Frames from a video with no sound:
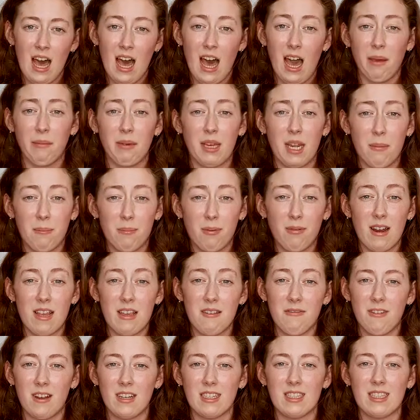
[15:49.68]
I'm going to pray
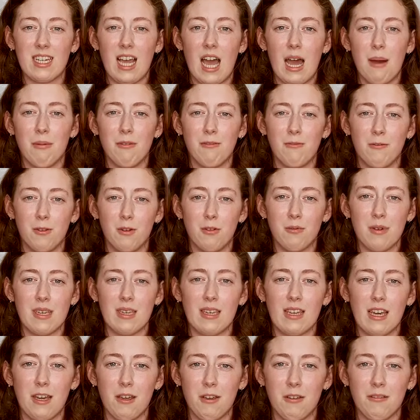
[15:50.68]
for us now before we
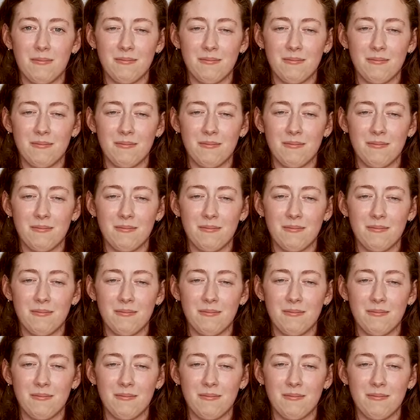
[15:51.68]
go.